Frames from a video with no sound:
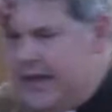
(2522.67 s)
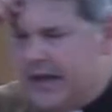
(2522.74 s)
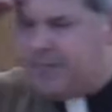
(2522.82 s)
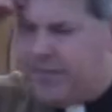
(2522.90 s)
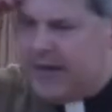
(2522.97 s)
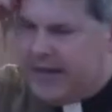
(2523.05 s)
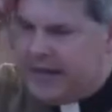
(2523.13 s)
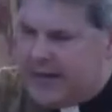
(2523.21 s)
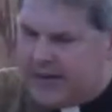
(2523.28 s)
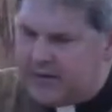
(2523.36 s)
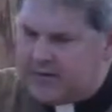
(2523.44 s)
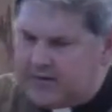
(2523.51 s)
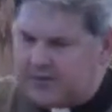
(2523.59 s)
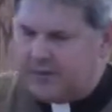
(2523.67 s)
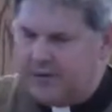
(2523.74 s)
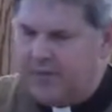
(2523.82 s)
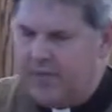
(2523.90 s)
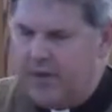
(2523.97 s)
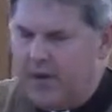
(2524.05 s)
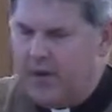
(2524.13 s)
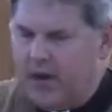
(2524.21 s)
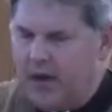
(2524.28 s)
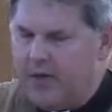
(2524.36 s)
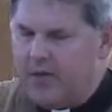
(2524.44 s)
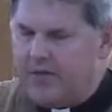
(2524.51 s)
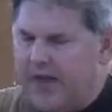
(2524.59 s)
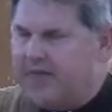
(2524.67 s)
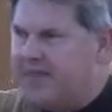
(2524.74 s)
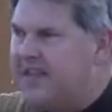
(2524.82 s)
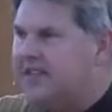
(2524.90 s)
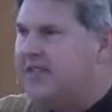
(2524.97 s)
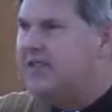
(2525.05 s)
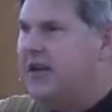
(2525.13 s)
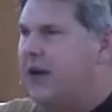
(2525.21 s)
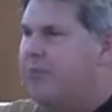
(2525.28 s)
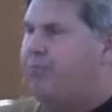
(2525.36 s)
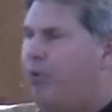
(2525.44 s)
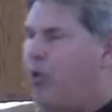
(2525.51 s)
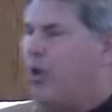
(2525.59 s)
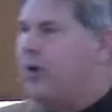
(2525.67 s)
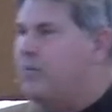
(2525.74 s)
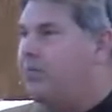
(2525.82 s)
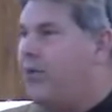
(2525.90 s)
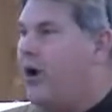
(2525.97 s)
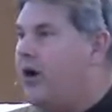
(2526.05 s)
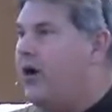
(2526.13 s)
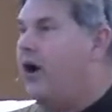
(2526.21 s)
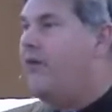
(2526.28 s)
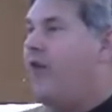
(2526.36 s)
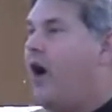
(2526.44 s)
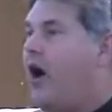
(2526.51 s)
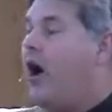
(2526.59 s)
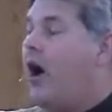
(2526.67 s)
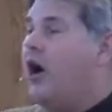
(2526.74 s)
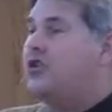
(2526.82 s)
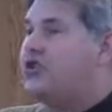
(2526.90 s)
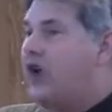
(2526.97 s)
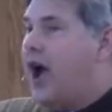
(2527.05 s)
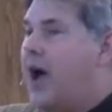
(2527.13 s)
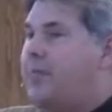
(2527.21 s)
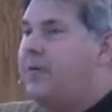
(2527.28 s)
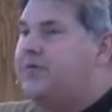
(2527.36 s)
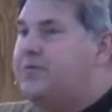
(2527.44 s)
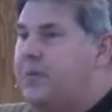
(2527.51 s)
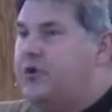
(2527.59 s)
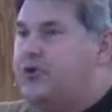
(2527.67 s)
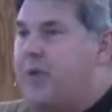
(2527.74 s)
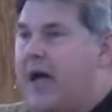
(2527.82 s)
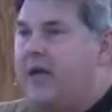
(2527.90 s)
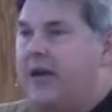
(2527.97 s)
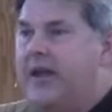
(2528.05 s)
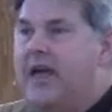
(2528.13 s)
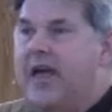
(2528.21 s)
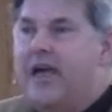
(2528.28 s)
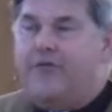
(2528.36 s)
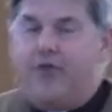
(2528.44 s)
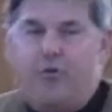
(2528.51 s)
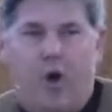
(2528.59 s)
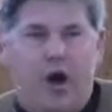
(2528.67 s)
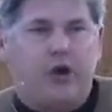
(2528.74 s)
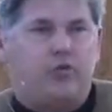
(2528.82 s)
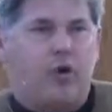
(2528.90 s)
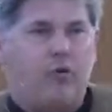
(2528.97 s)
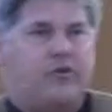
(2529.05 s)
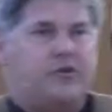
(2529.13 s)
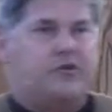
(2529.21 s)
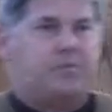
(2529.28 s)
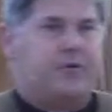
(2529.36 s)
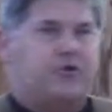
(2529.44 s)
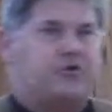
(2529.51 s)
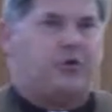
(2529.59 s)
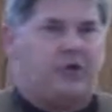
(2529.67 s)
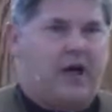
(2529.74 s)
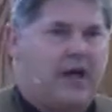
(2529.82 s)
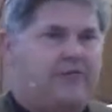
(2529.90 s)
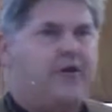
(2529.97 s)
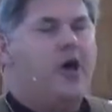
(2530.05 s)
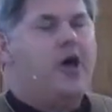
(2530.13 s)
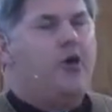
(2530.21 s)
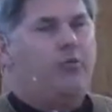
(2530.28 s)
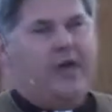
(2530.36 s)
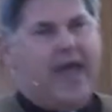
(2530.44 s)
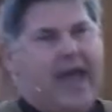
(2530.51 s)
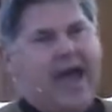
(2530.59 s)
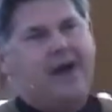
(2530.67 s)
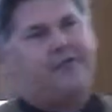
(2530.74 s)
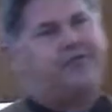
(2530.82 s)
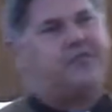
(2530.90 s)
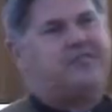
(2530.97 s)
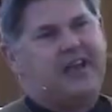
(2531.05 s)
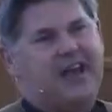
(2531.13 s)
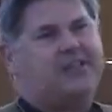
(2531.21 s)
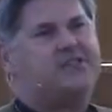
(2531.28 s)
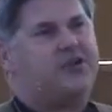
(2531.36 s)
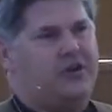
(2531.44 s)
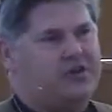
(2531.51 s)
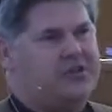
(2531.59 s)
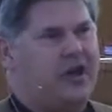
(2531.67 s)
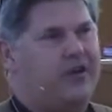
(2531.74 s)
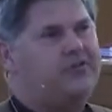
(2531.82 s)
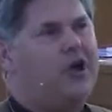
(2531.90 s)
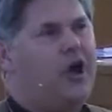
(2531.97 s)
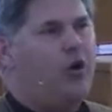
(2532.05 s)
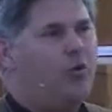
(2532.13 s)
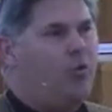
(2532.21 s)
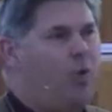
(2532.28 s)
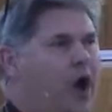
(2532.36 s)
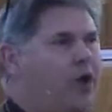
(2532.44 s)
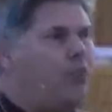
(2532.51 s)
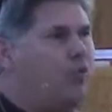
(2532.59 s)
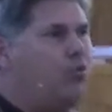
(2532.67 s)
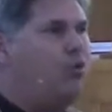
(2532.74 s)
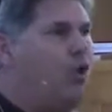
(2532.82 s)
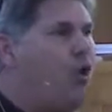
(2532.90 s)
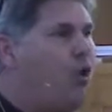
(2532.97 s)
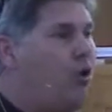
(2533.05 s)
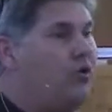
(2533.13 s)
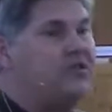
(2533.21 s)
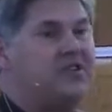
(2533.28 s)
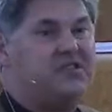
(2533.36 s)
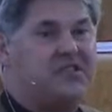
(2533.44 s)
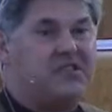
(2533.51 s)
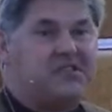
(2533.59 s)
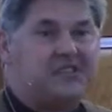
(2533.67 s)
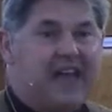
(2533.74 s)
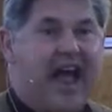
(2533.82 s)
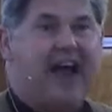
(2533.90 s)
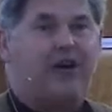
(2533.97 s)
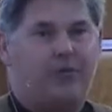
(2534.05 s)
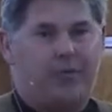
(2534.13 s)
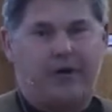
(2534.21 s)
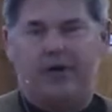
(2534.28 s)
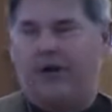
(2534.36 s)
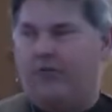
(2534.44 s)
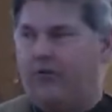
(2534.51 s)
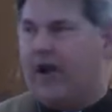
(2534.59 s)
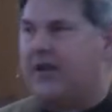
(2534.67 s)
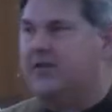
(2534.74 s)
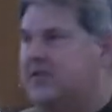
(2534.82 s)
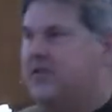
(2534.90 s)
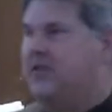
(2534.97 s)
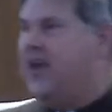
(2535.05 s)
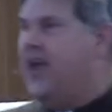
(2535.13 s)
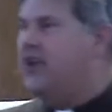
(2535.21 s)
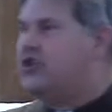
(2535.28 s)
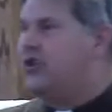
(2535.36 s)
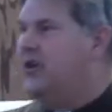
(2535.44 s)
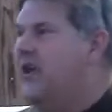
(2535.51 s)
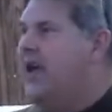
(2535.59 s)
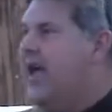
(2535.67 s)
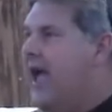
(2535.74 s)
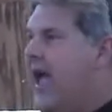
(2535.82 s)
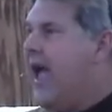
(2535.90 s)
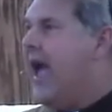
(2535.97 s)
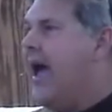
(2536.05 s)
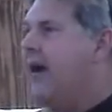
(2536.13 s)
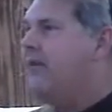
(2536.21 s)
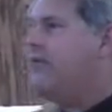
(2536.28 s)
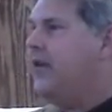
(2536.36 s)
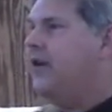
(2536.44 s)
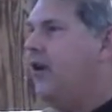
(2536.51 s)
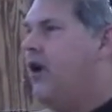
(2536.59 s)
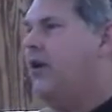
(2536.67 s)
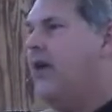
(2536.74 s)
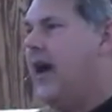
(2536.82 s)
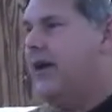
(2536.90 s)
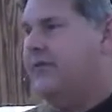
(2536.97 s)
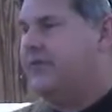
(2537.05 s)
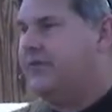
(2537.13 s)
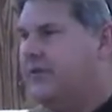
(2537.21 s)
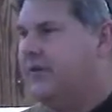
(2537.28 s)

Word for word: it begins that this is an important part of our job of spirituality. If we want to grow in the spiritual life, we have to test ourselves. What role does the sacrament of reconciliation have in our life?